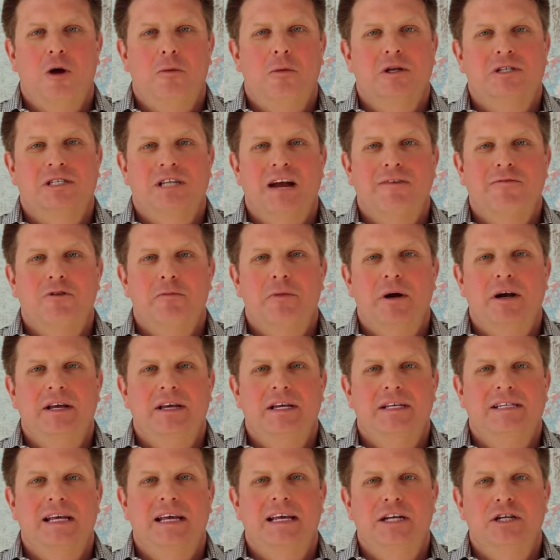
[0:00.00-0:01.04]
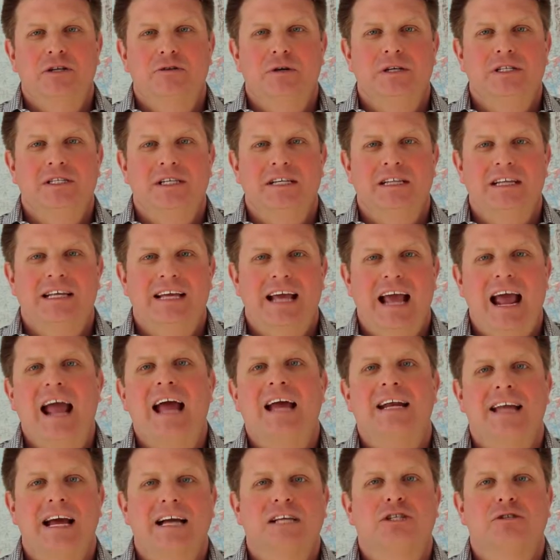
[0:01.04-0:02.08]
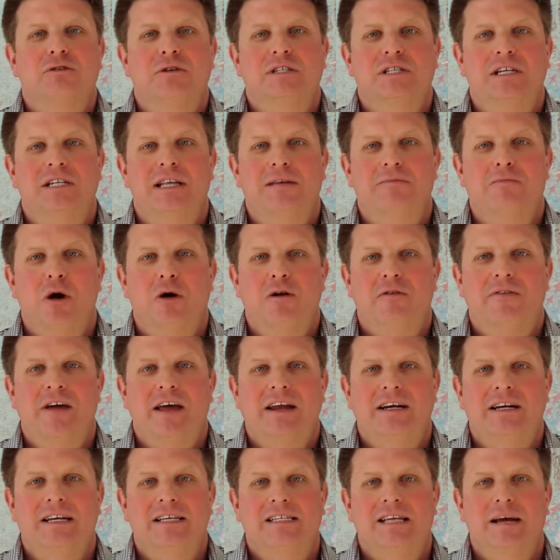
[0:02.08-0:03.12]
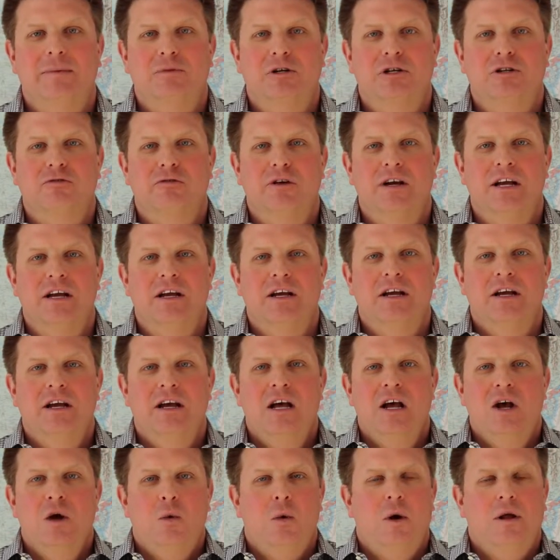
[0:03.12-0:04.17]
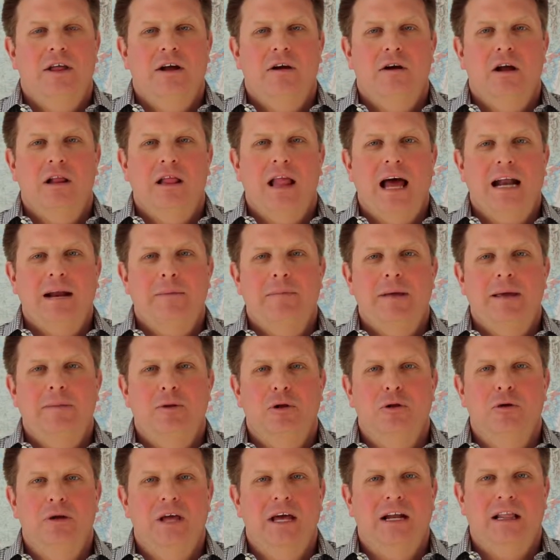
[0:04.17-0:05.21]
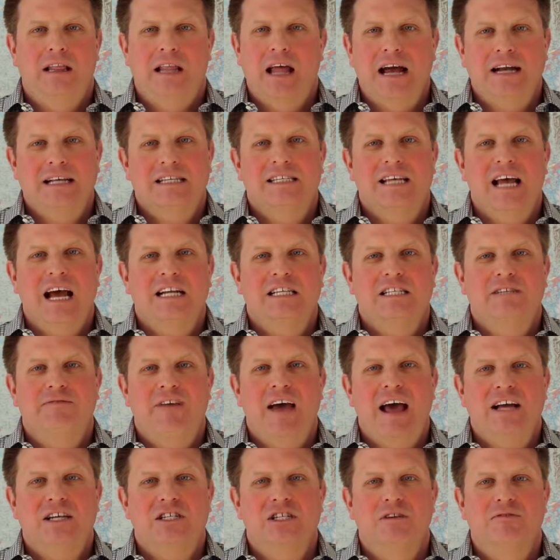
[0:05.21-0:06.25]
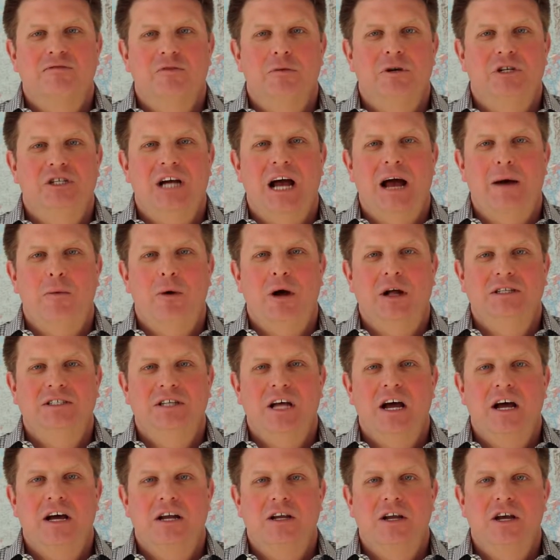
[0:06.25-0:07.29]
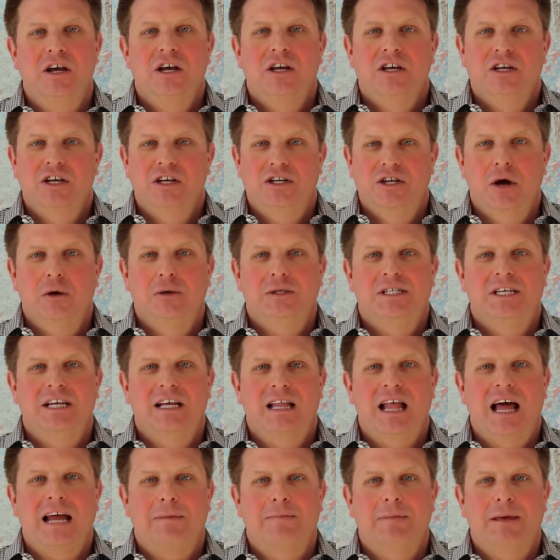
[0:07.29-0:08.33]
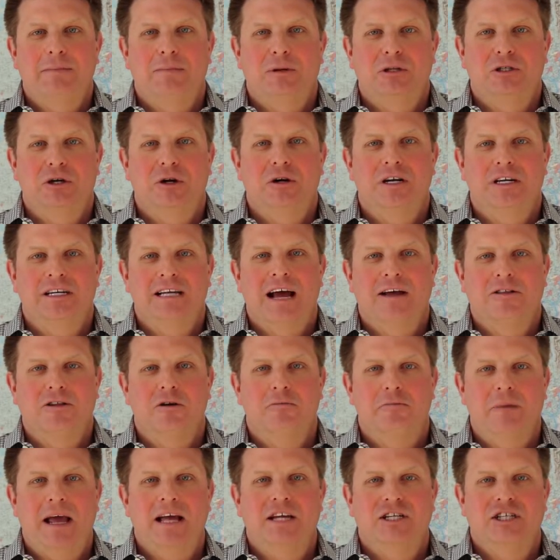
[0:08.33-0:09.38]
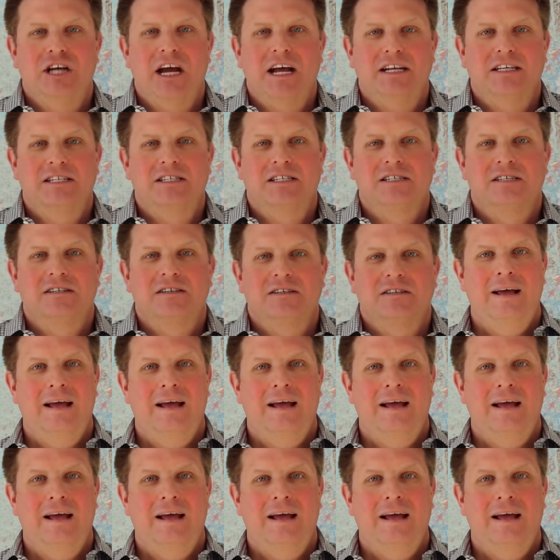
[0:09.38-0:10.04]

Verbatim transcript: almost everybody is intrinsically and extrinsically motivated to some degree. While there are a lot of people who get a lot of satisfaction from a job well done, you don't see a lot of people turning down their paychecks.